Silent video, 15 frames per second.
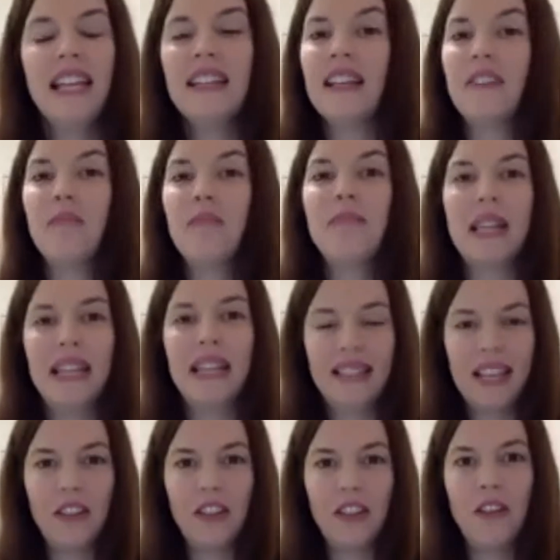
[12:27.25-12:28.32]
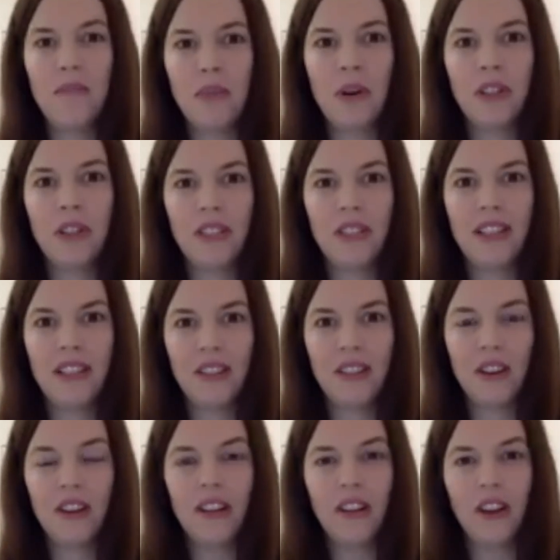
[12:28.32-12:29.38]
doesn't place such an importance
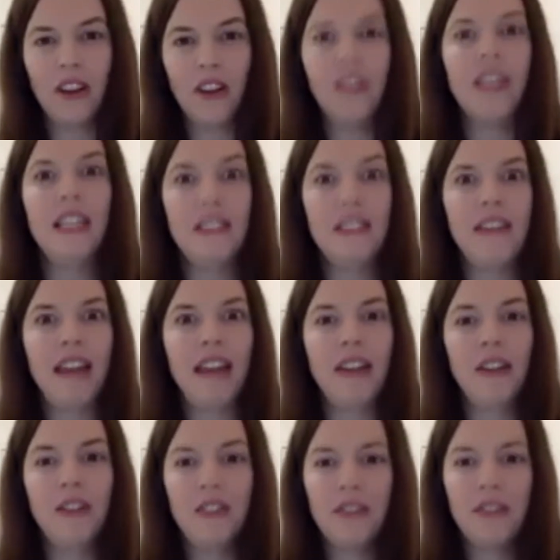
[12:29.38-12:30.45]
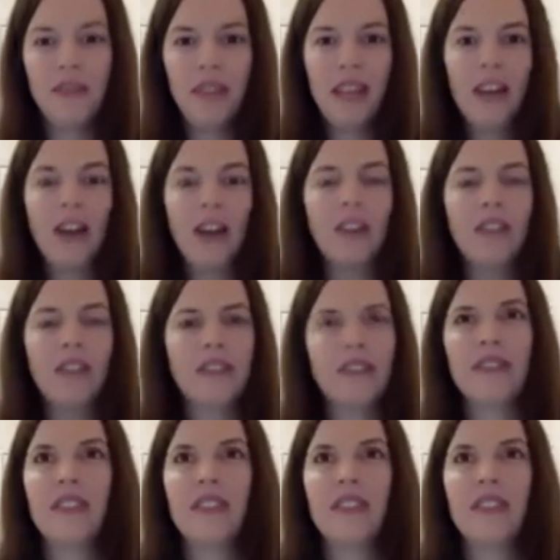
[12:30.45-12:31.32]
on these values of